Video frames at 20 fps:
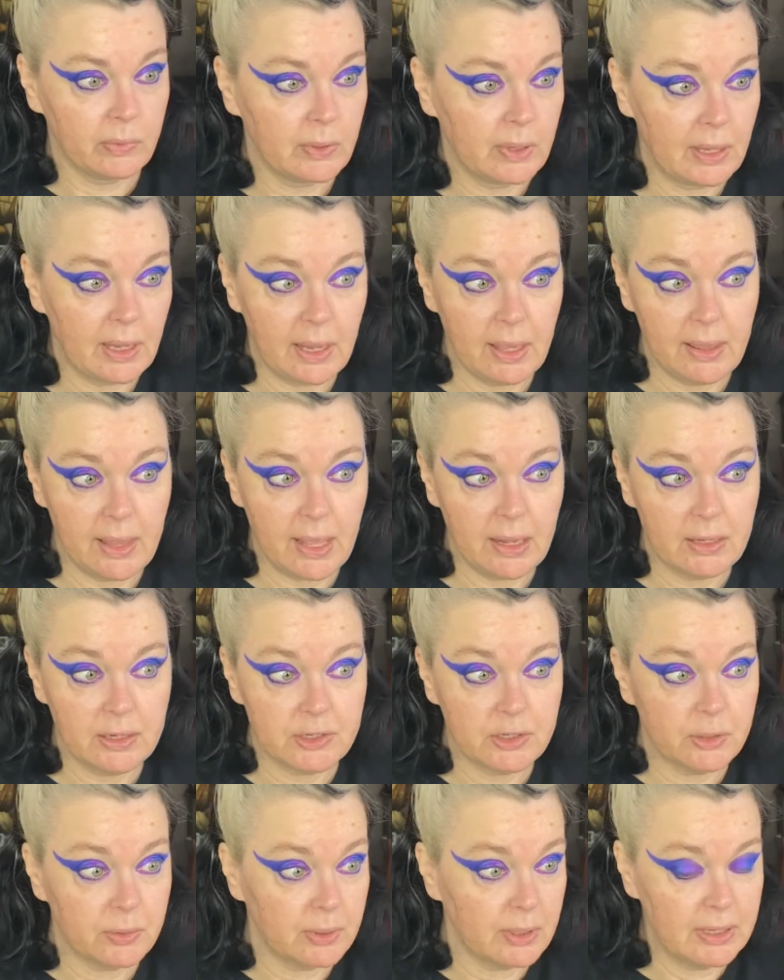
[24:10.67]
Okay, that looks
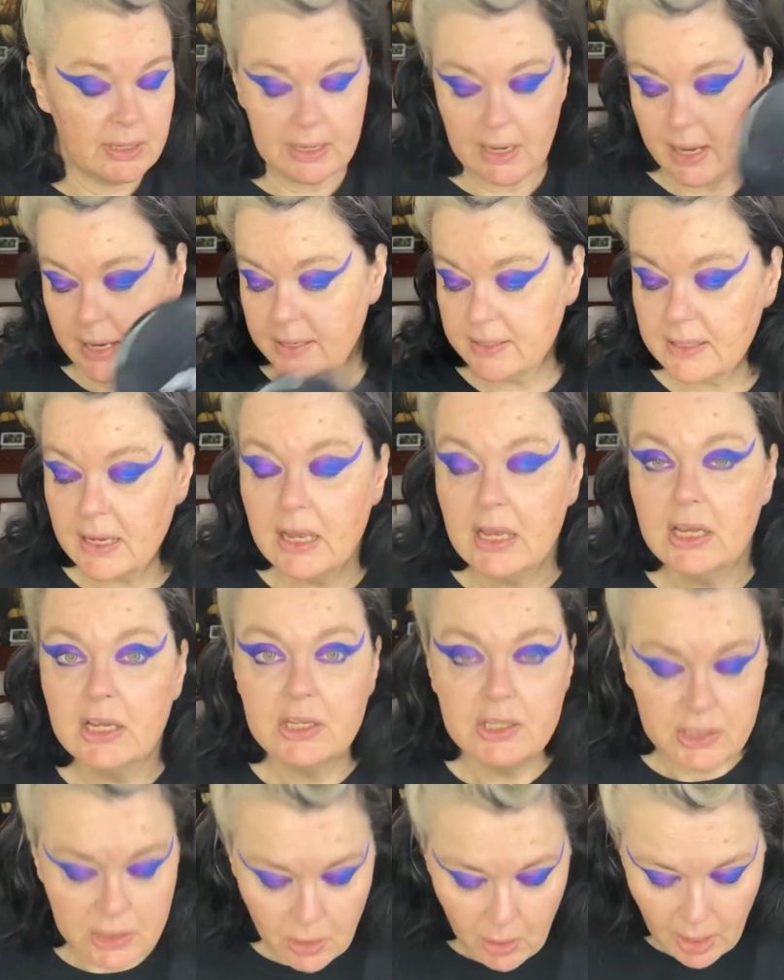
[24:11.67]
really nice.
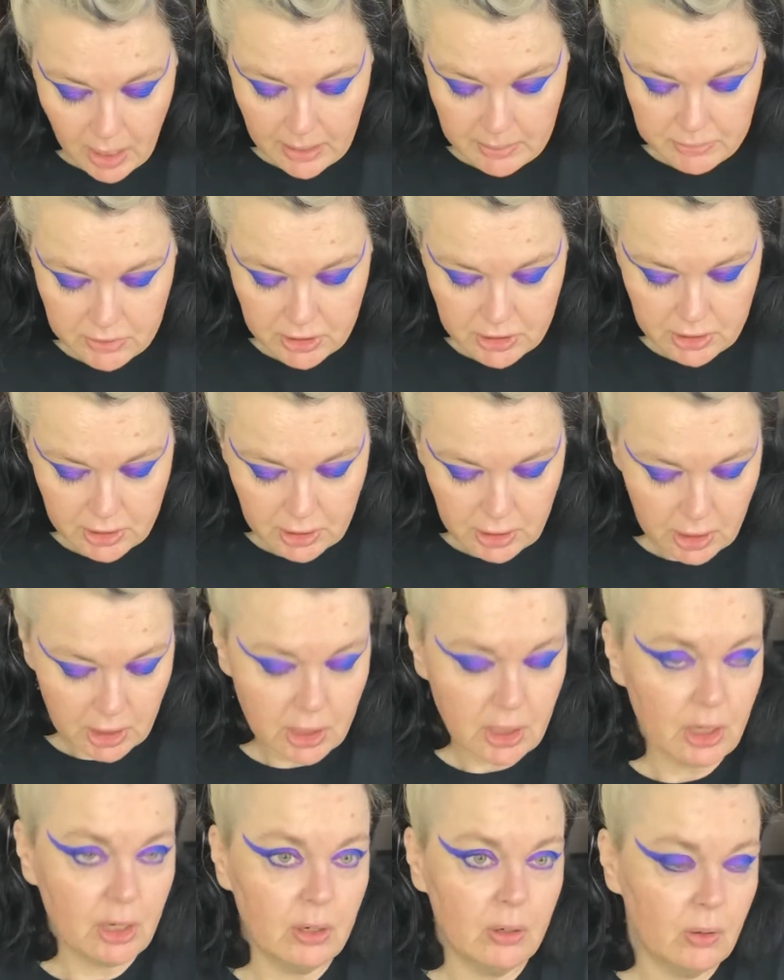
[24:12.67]
So I'm just gonna
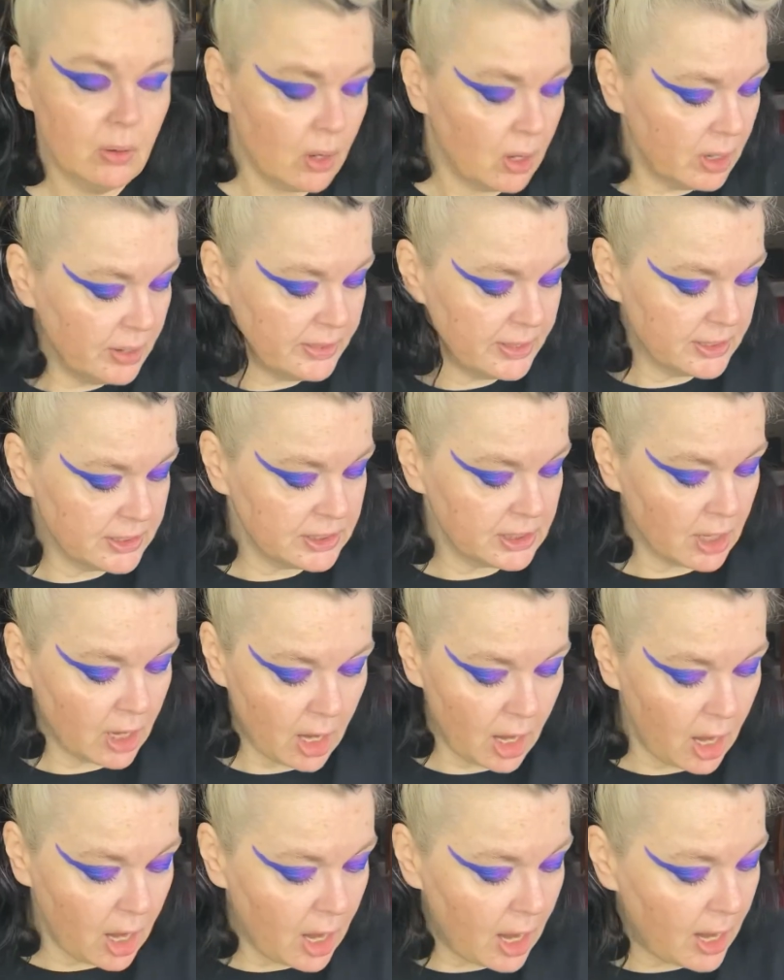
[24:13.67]
go on the
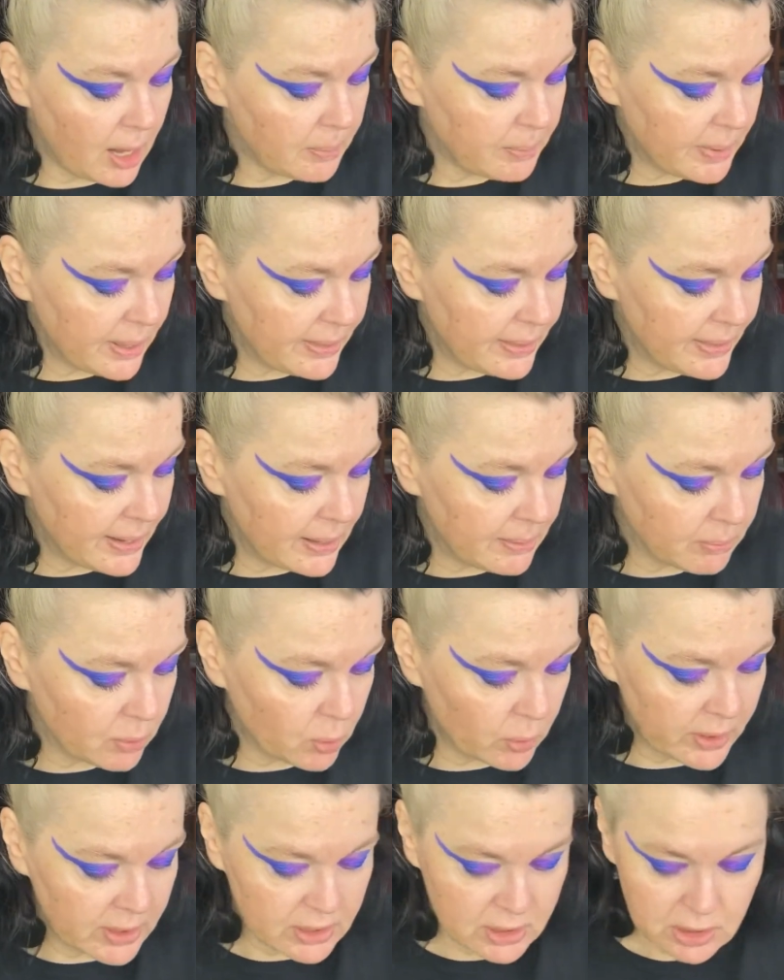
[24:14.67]
top, and then I'm going
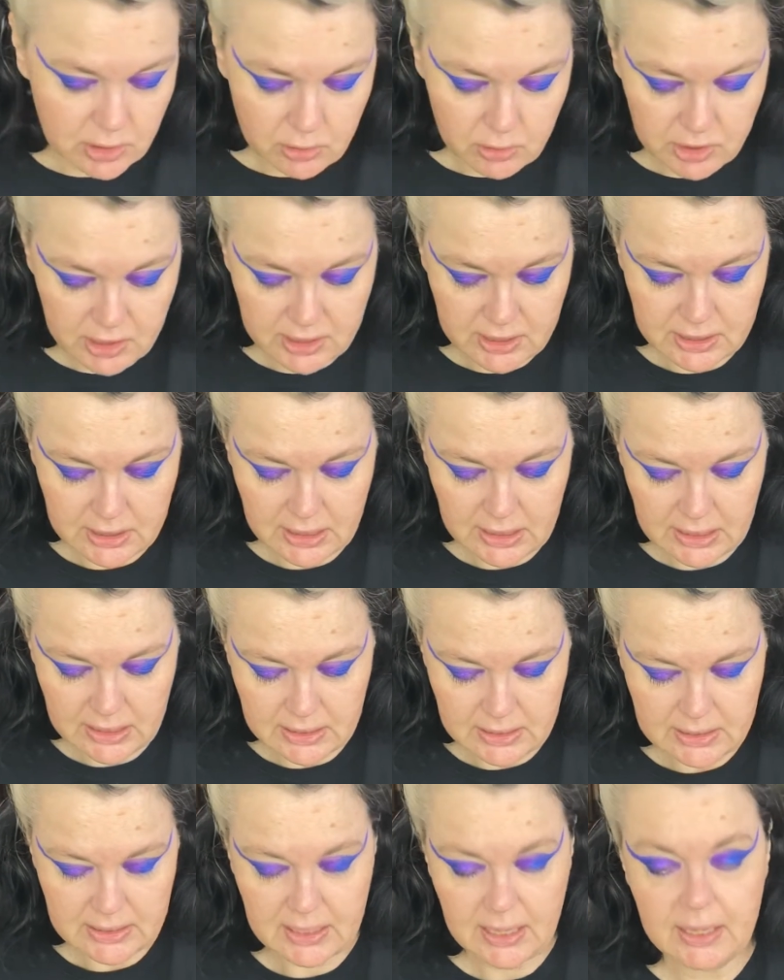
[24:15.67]
to just
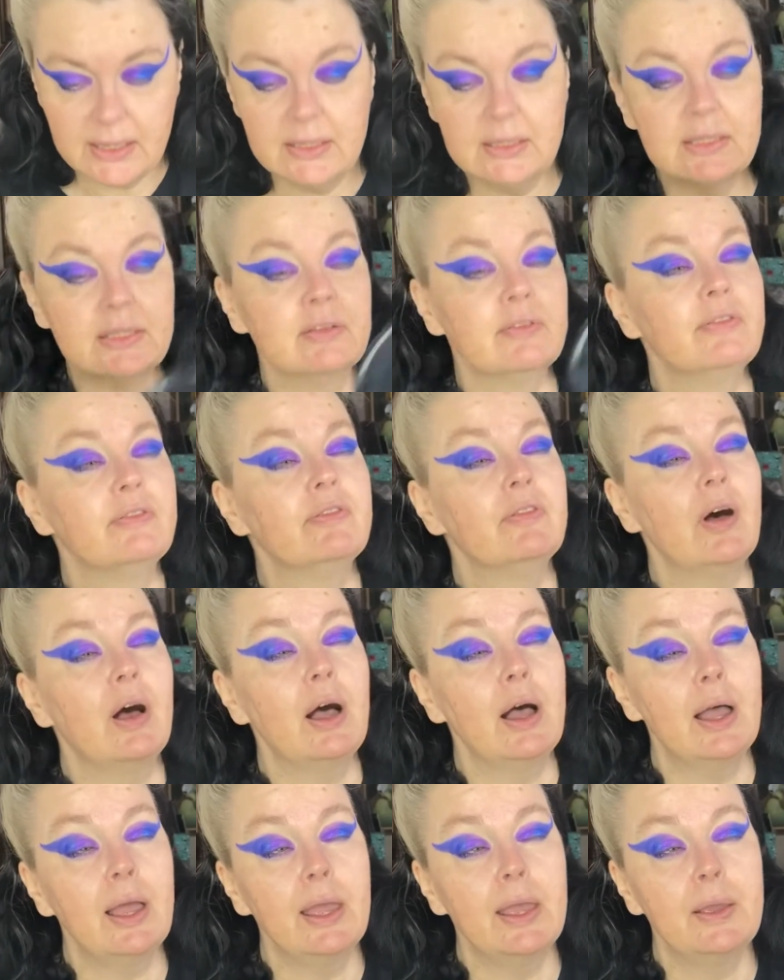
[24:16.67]

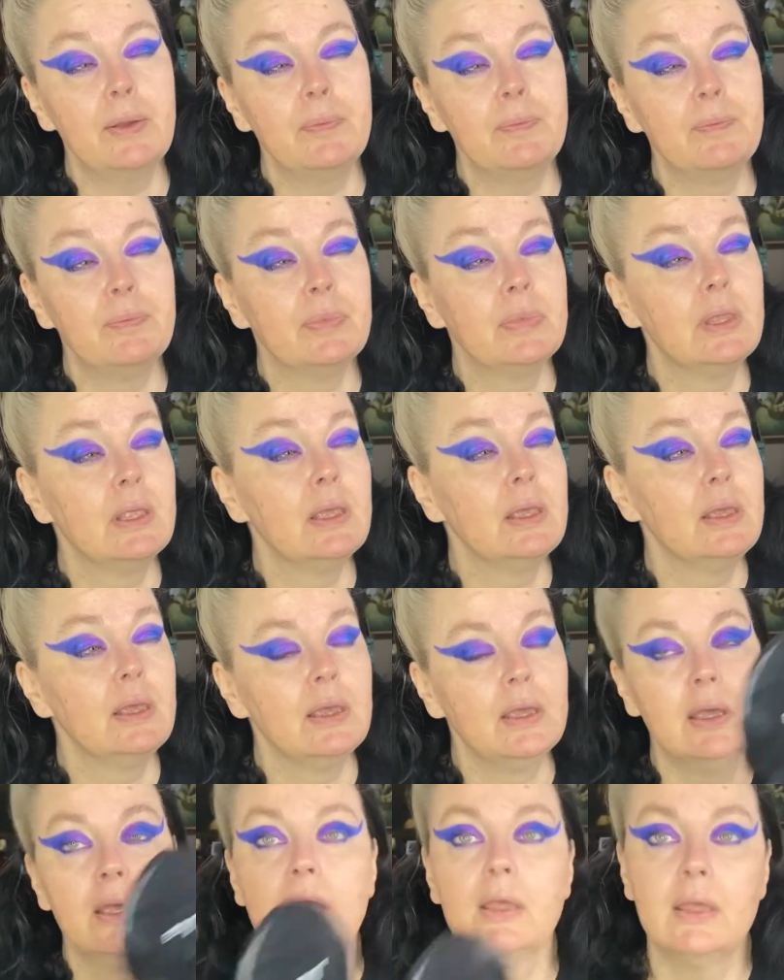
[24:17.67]
intensify
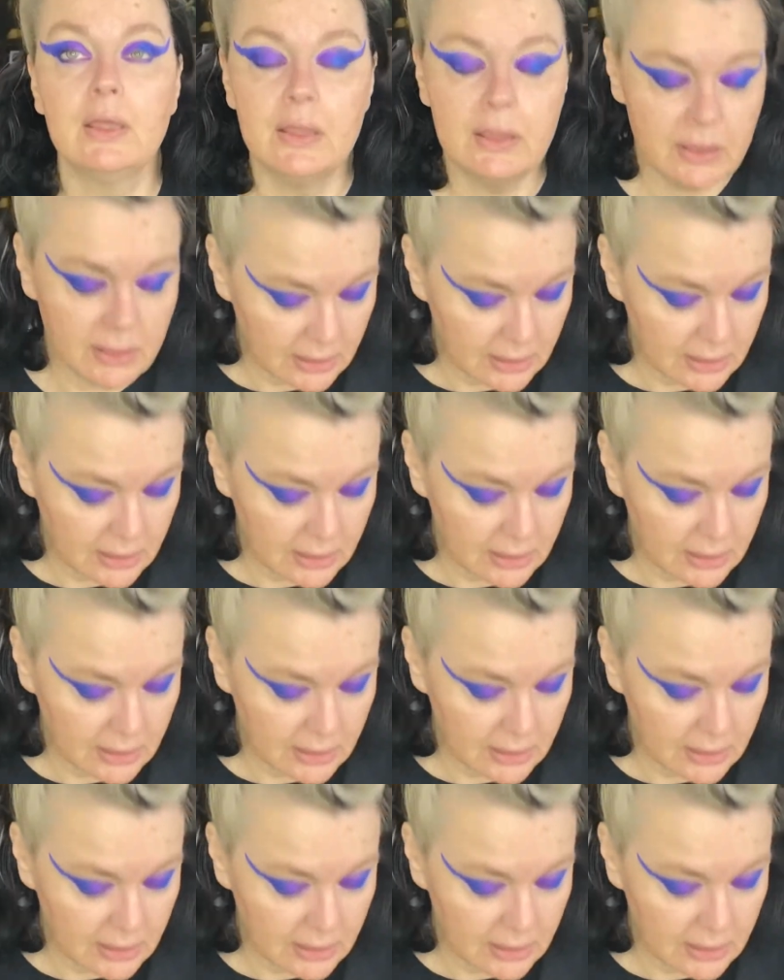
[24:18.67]
the